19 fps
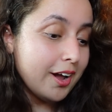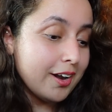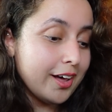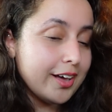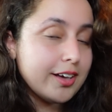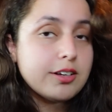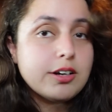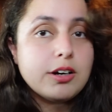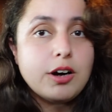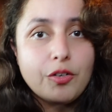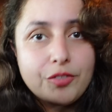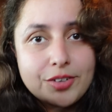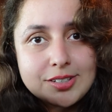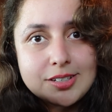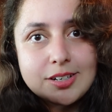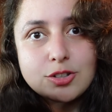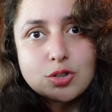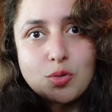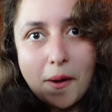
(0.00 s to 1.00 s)
Like,
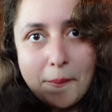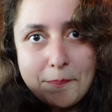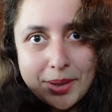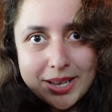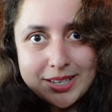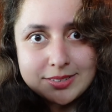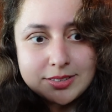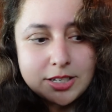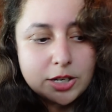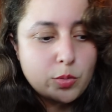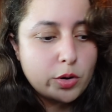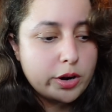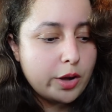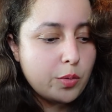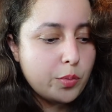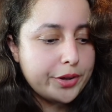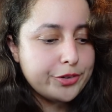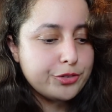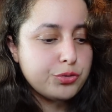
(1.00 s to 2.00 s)
obviously it's quite basic what
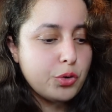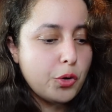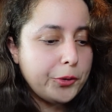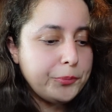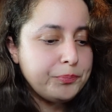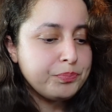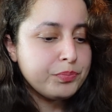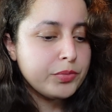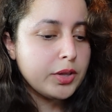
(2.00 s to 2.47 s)
I went for,